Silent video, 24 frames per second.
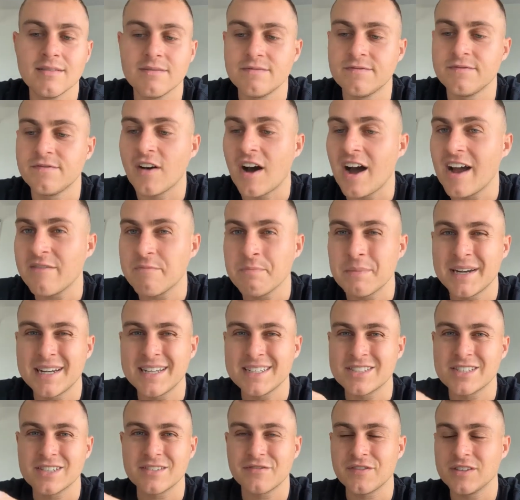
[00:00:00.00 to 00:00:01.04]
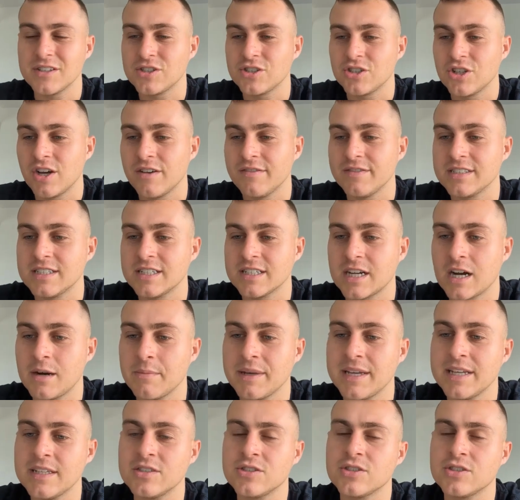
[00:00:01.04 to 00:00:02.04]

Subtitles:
5 minutes just for the service to come in,